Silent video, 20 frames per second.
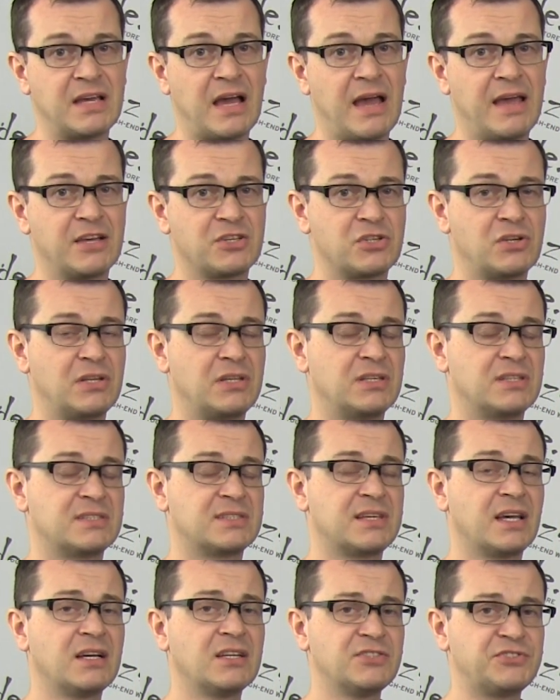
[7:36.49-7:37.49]
I actually need
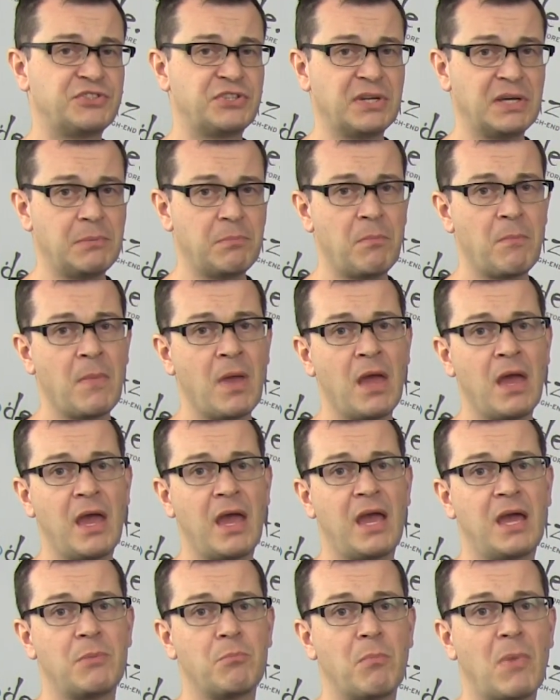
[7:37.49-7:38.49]
second strip
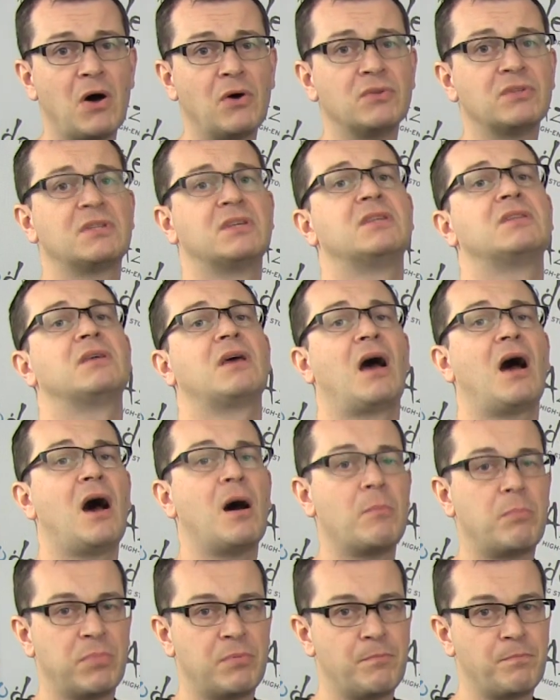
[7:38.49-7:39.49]
and mount it
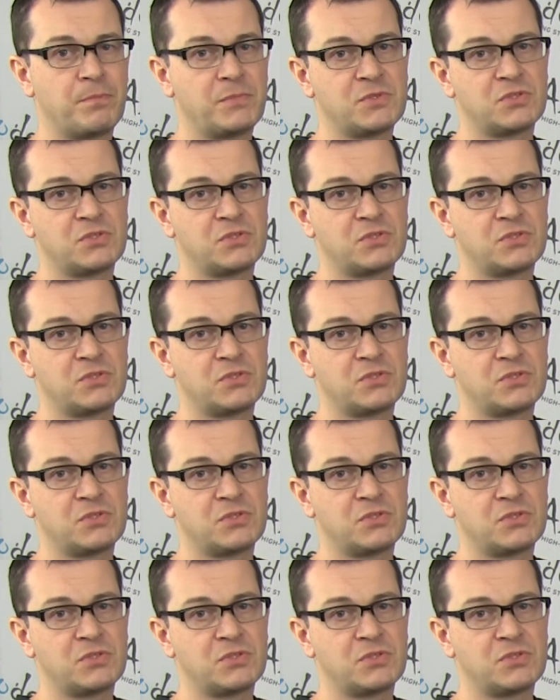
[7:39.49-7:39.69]
up.